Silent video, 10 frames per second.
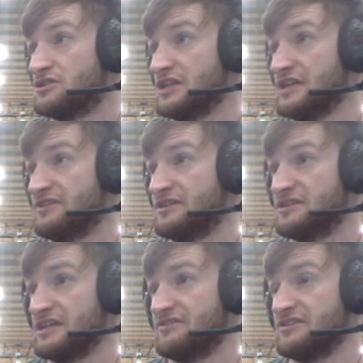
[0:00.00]

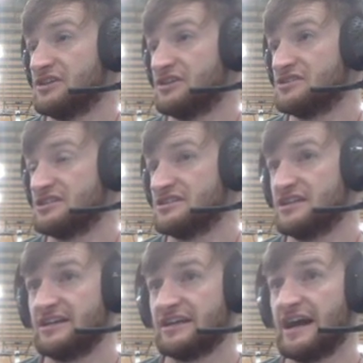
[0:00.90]
David Dodge is
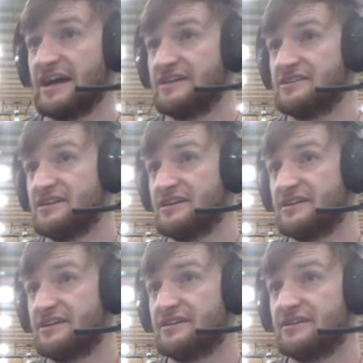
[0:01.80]
hitting hard today.